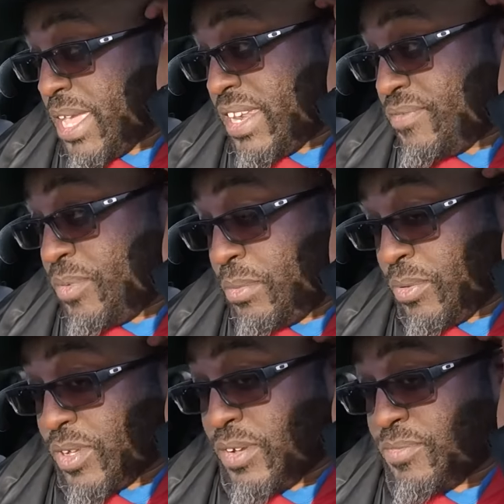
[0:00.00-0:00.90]
man. If
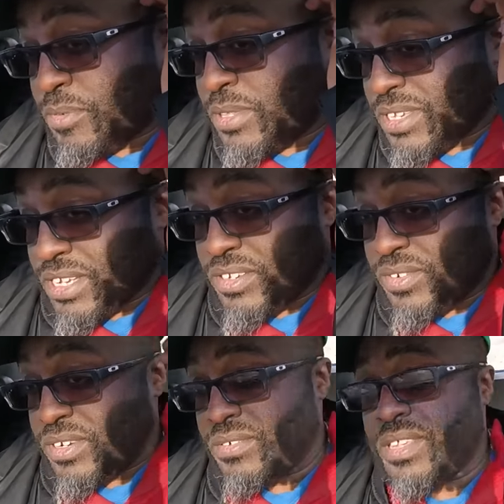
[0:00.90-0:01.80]
people come from other
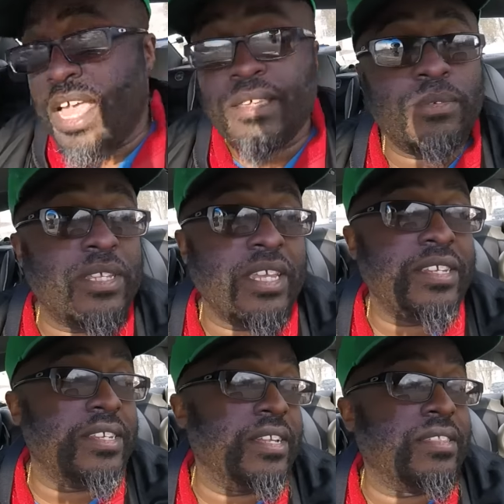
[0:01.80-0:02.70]
country, no
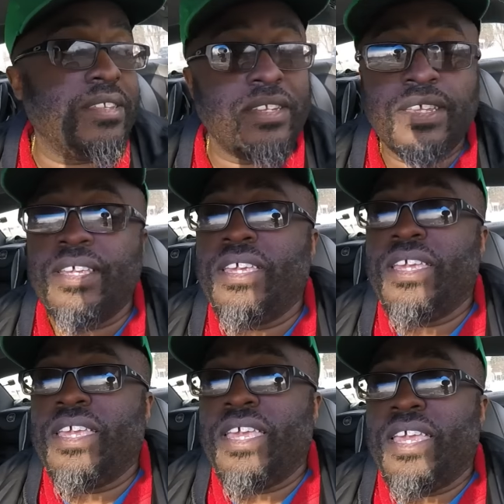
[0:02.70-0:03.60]
documentation, nothing.
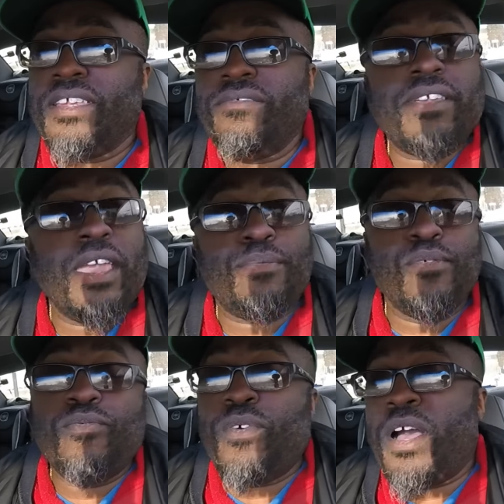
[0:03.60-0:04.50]
You can't
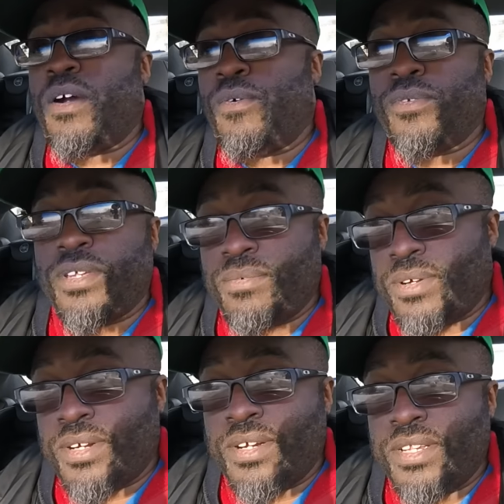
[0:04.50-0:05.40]
prove how old they
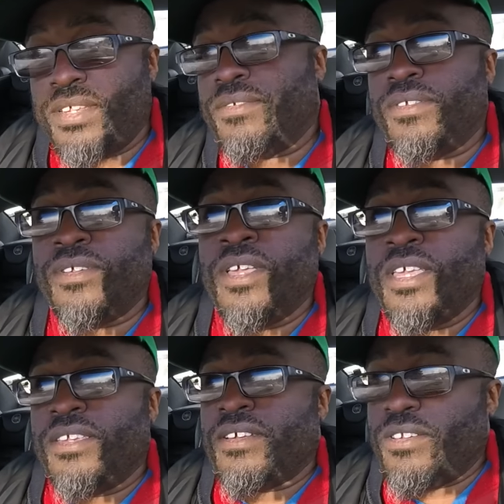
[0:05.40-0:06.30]
were. You
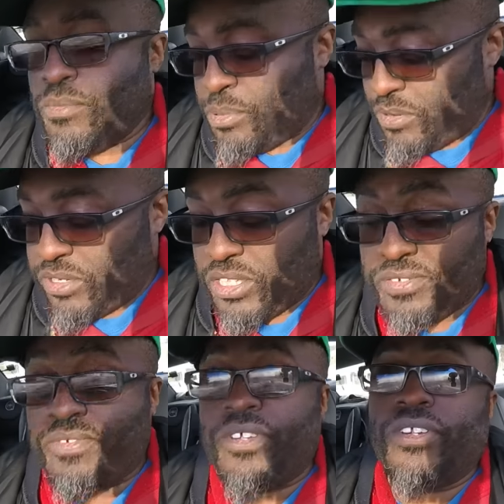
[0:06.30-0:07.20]
got no birth
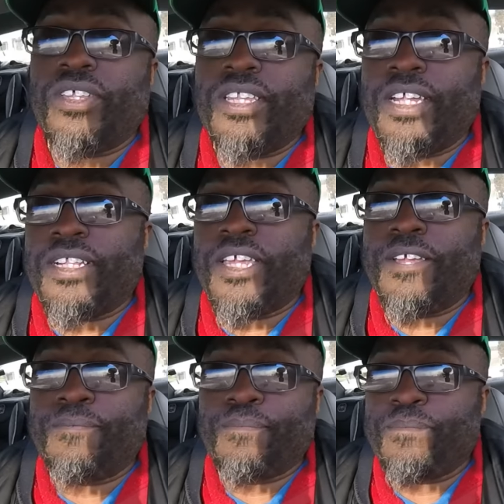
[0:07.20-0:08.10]
certificate or nothing like
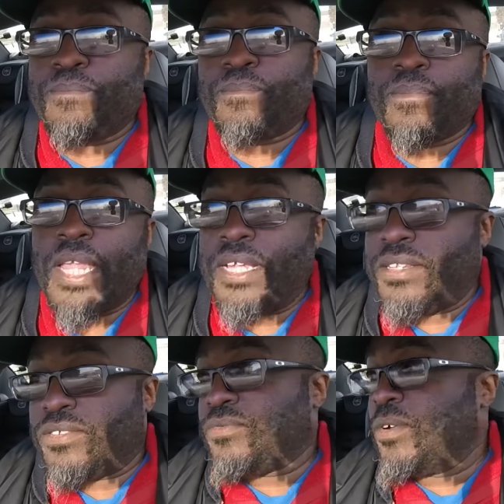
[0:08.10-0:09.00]
that. They
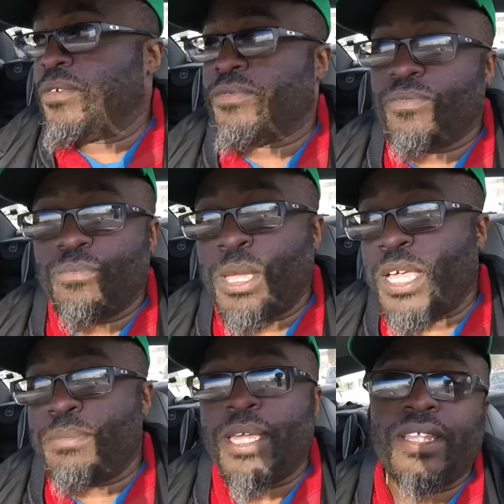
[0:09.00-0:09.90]
just
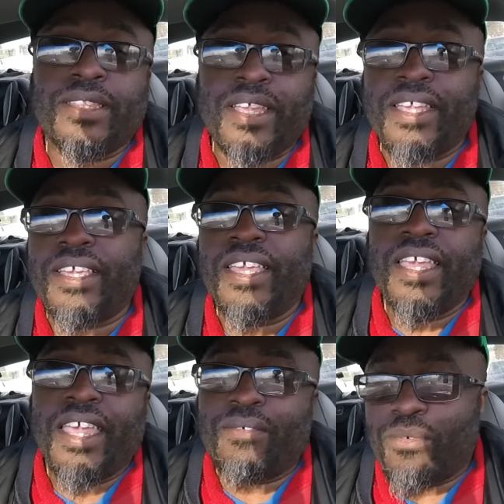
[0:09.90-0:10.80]
make up anything
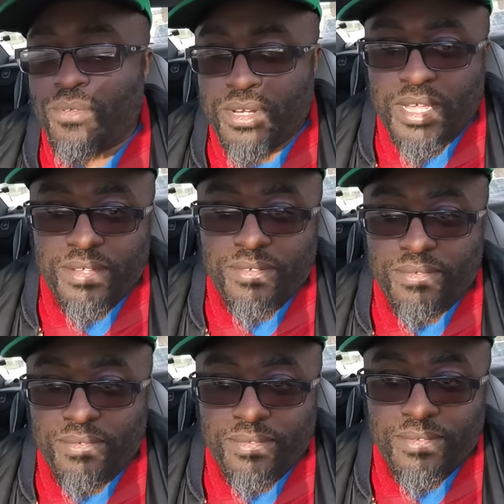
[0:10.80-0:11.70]
and roll in high
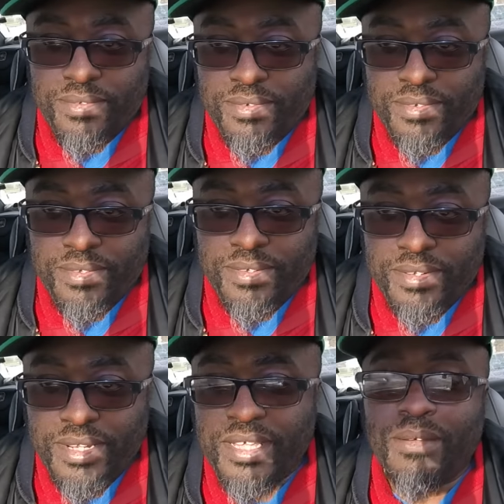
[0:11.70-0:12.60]
school.
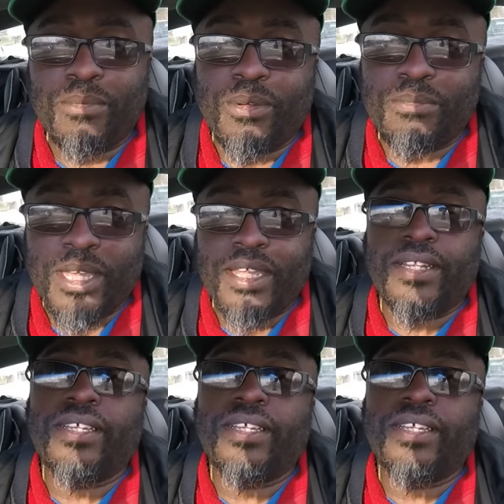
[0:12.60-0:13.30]
Like, come on, man.